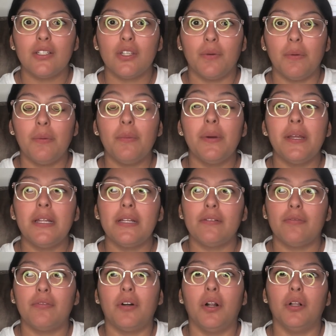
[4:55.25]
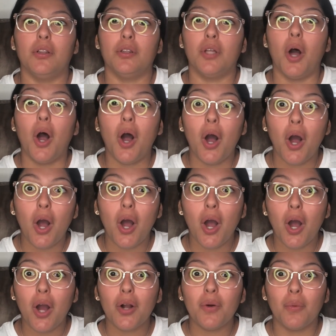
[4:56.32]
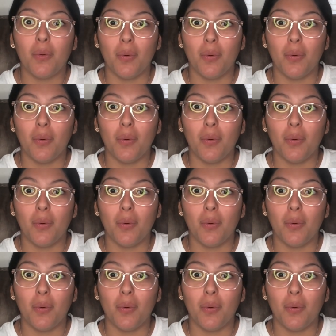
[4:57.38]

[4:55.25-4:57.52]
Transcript: So we went for a long